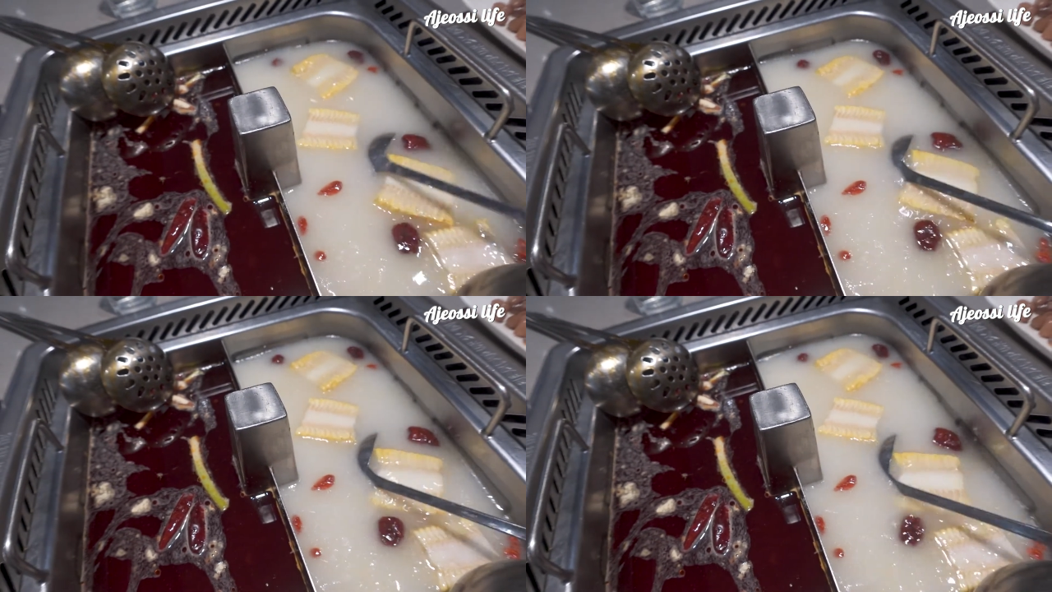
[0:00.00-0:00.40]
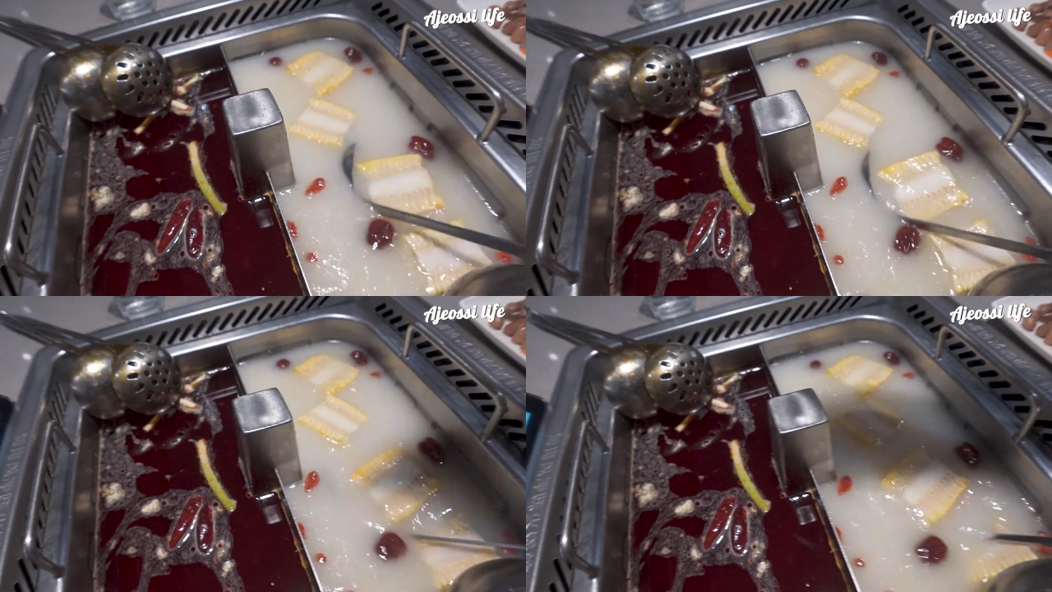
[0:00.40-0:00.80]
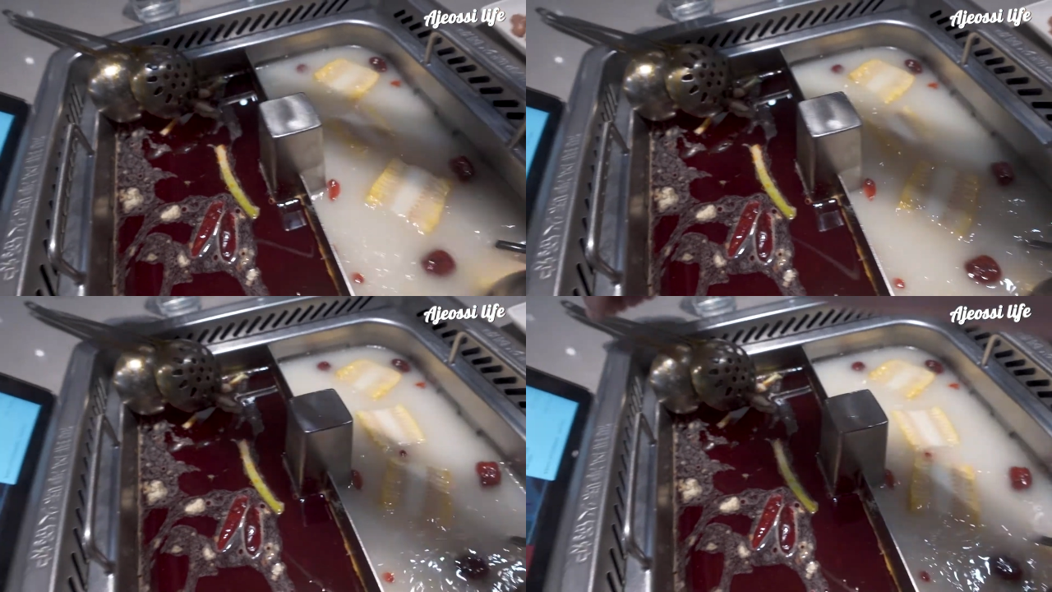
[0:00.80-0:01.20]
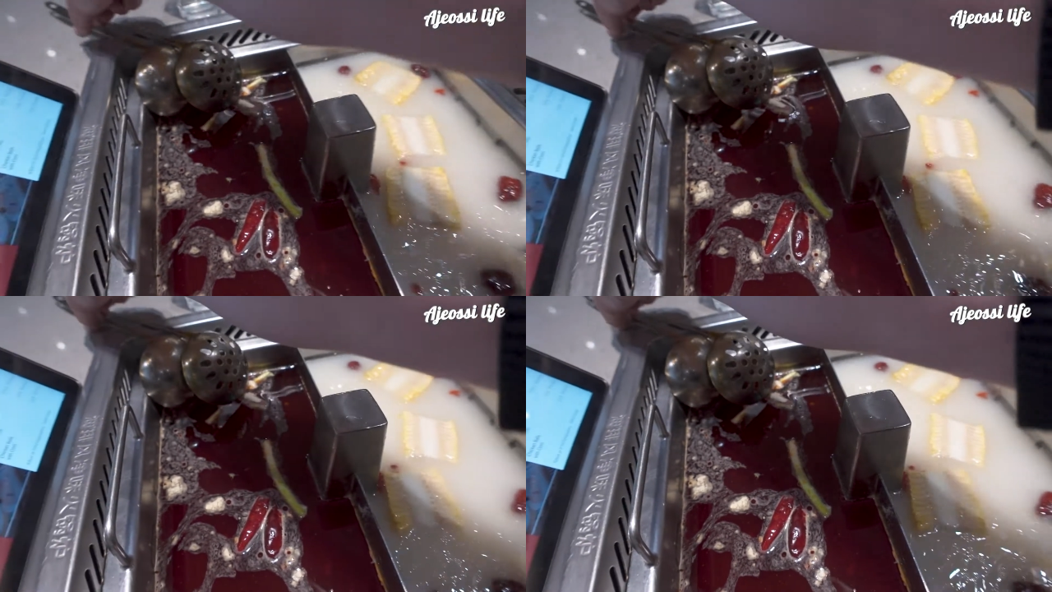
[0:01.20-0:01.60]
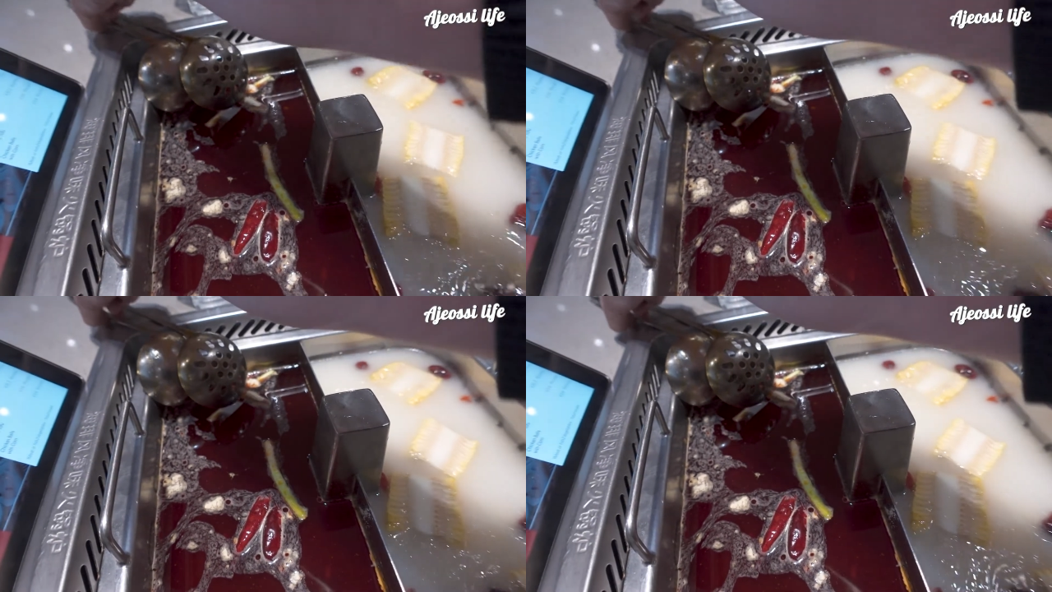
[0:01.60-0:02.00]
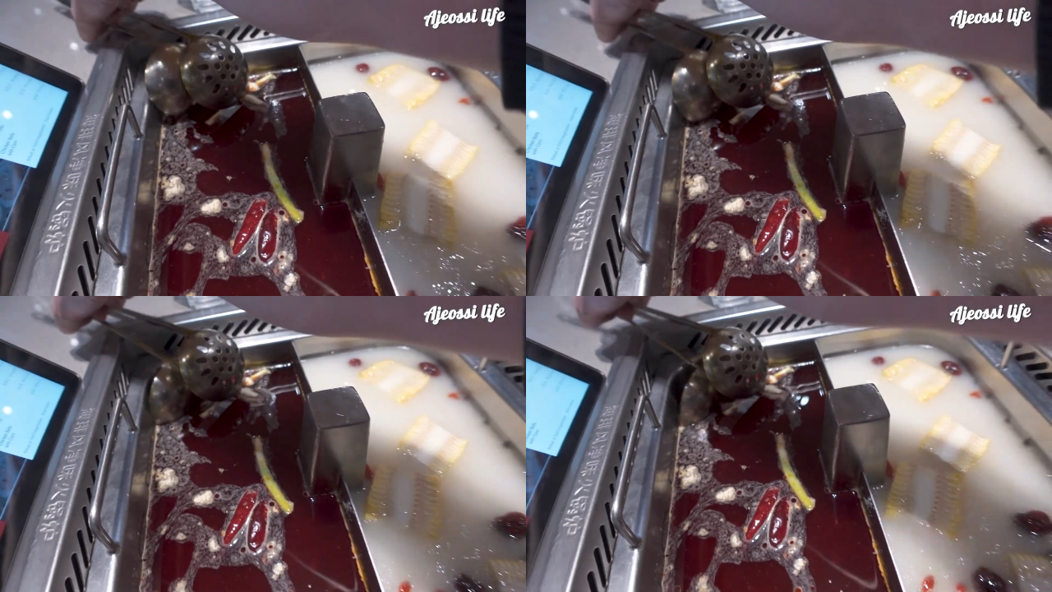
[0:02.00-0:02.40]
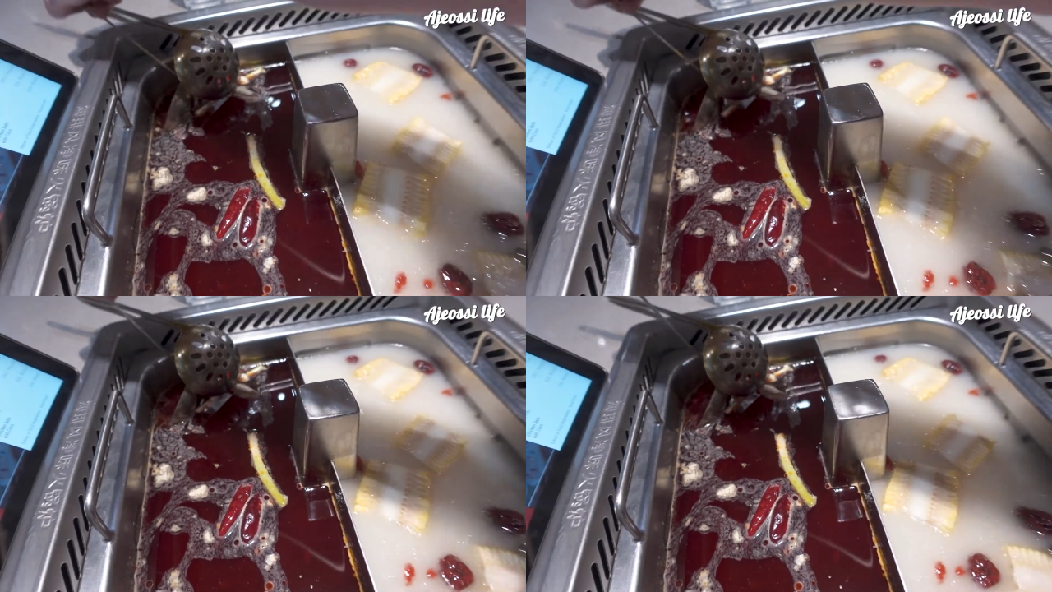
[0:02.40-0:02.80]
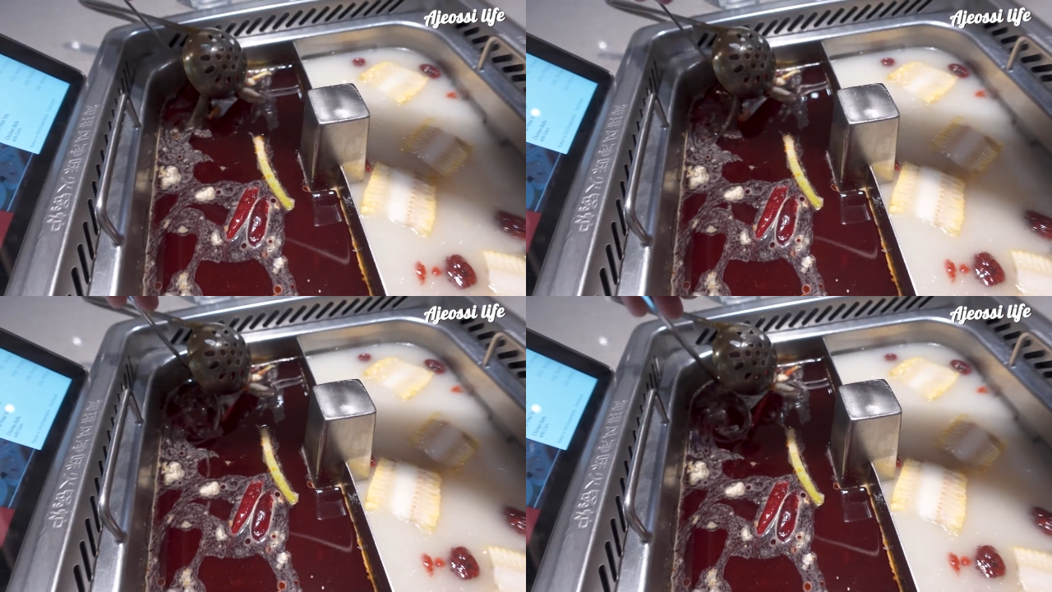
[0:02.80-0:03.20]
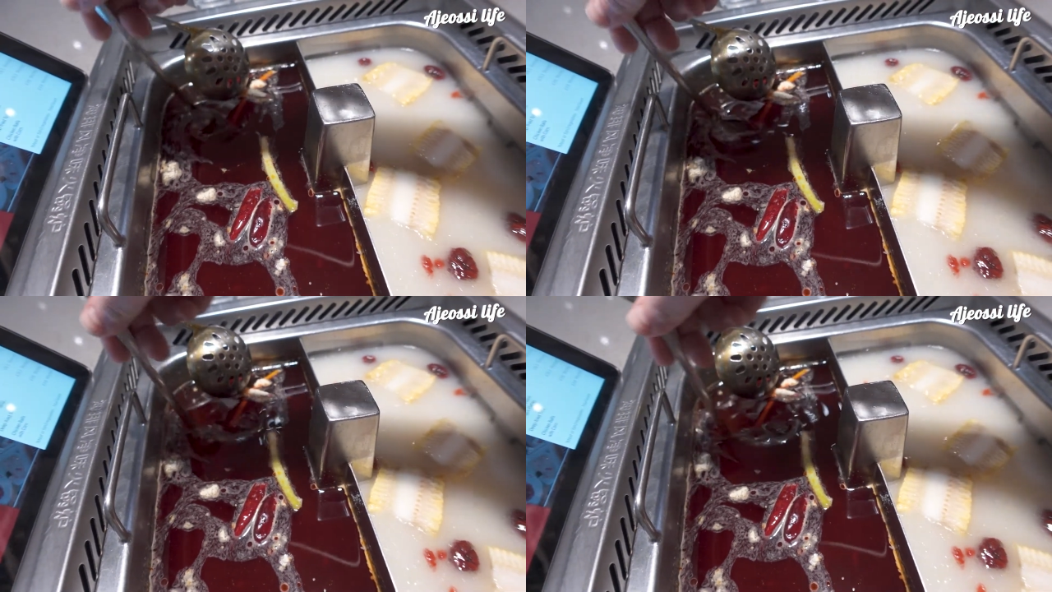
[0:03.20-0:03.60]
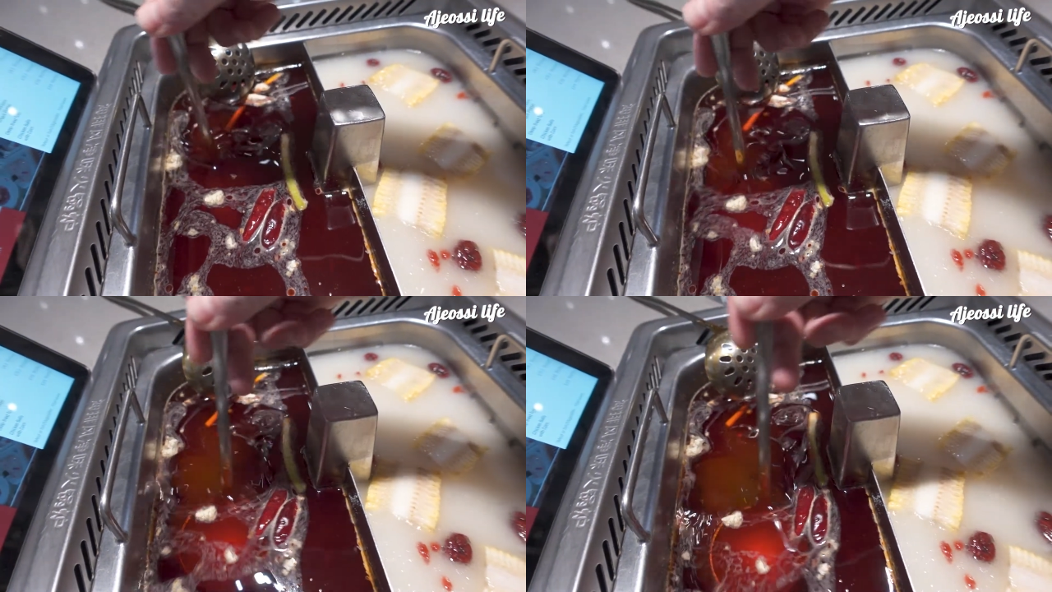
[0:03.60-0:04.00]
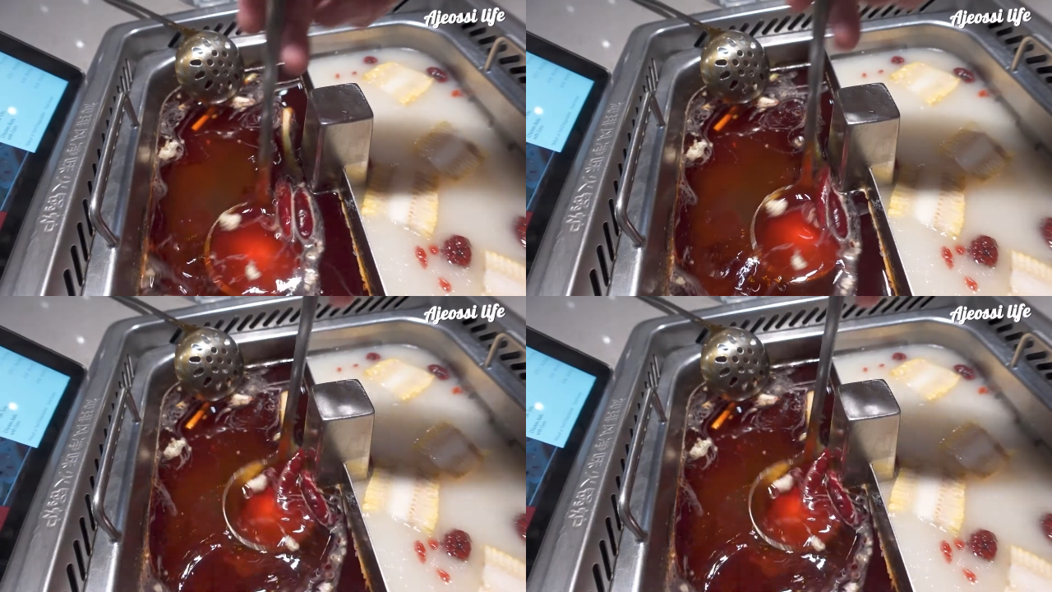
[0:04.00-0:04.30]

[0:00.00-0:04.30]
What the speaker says: Nobody's mouth can be seen.